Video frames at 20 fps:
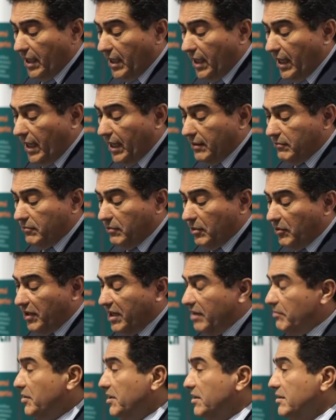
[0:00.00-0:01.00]
And we
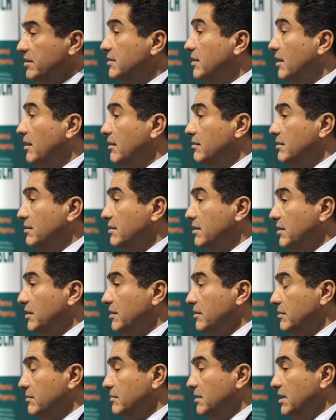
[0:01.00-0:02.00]
want to build it on
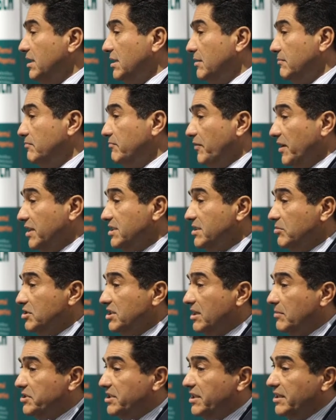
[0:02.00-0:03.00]
either flexible
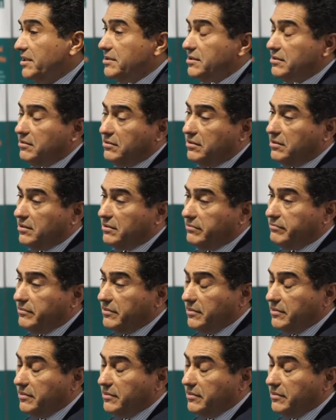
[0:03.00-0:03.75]
substrates or